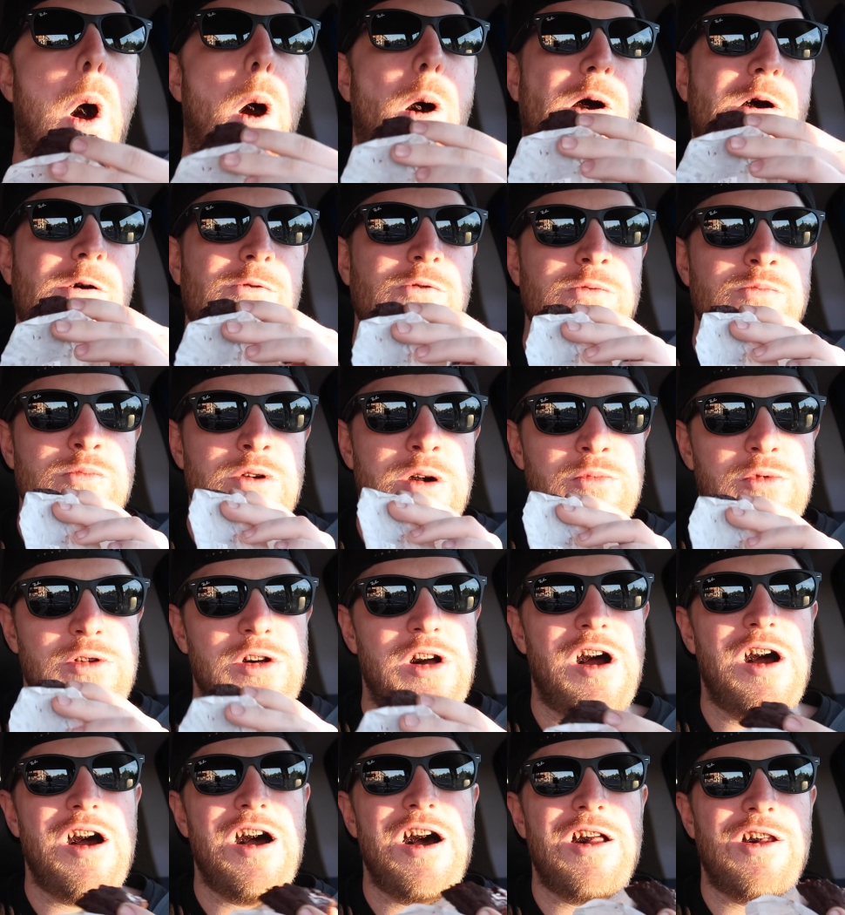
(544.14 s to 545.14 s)
I remember
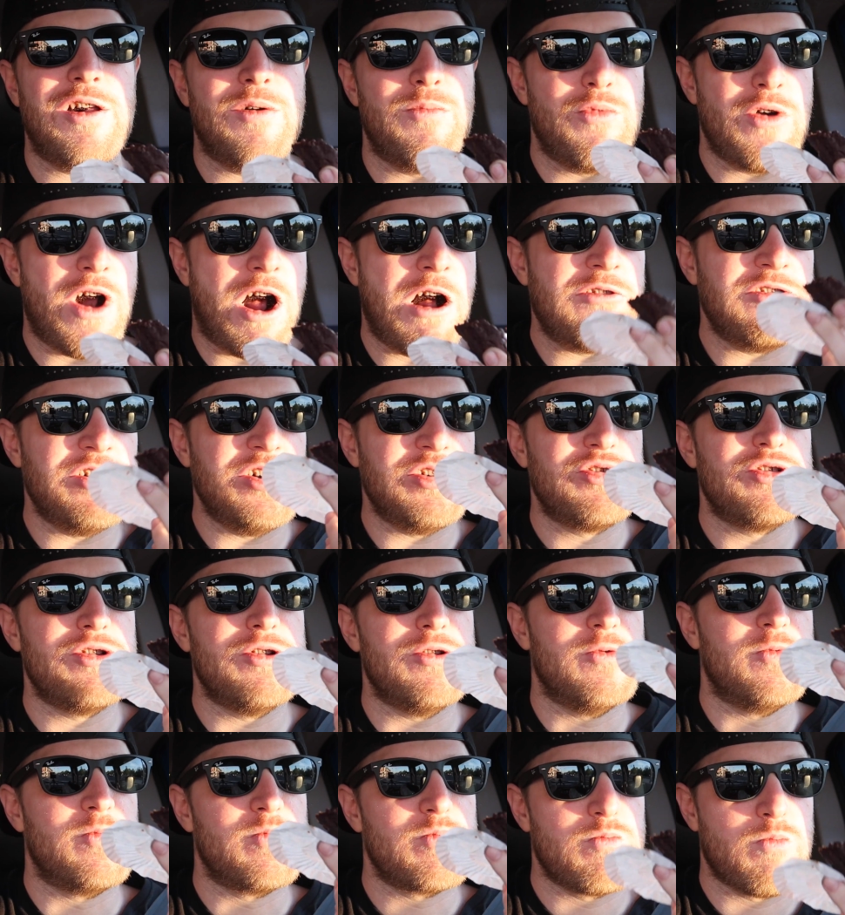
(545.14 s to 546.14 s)
I had a brownie
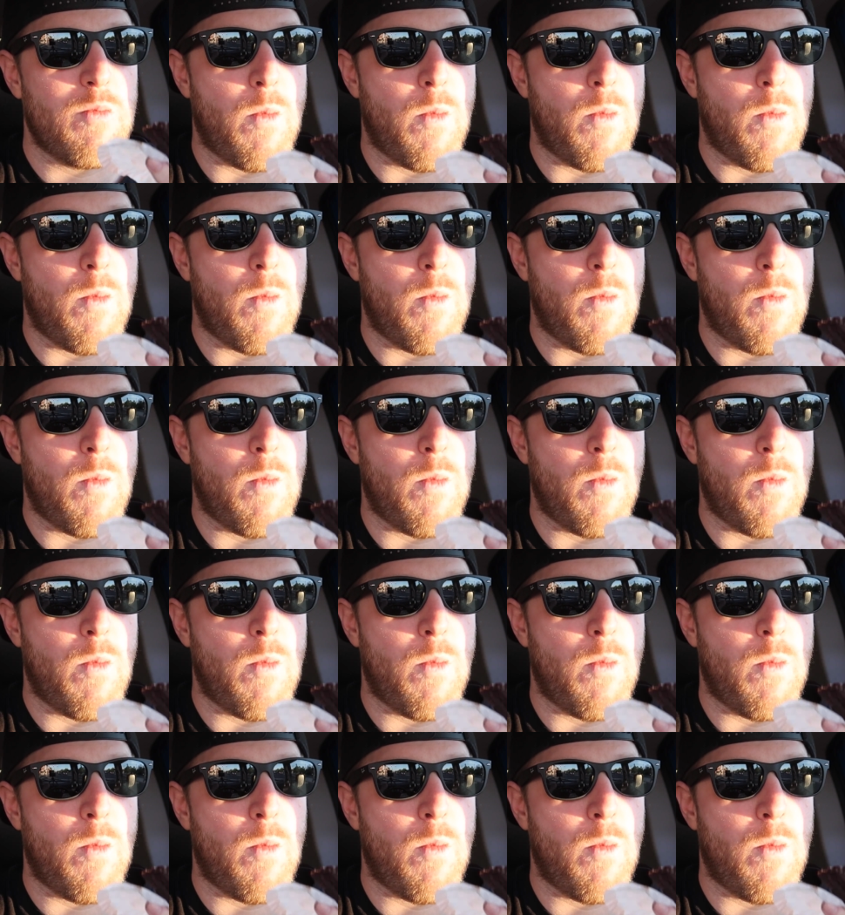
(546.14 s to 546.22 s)
too,